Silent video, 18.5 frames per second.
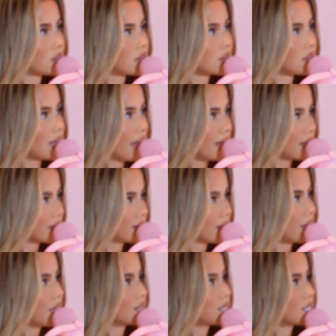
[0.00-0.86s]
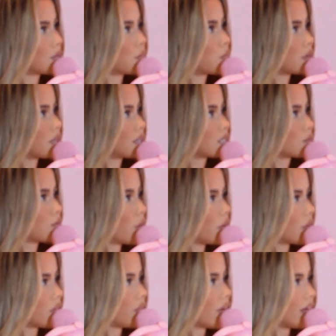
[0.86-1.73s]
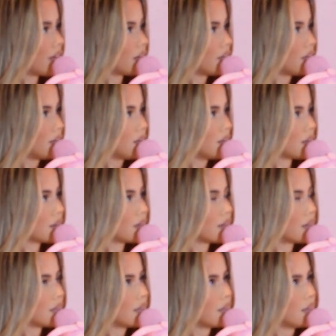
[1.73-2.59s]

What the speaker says: lazy and someone that's motivated, and